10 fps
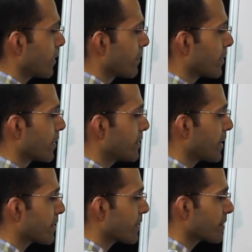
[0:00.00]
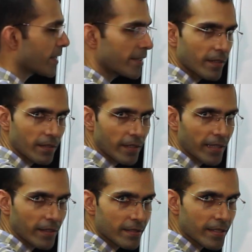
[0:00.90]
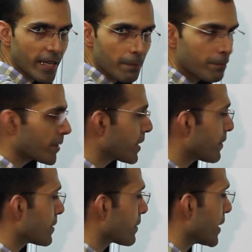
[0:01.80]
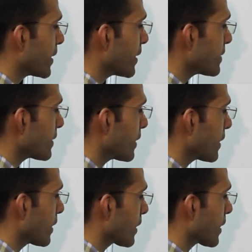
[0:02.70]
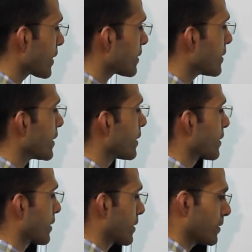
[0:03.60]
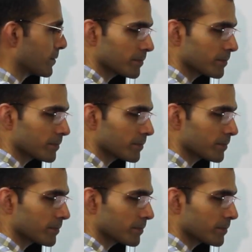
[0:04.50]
With this as the center and the same previous radius, cut the arc.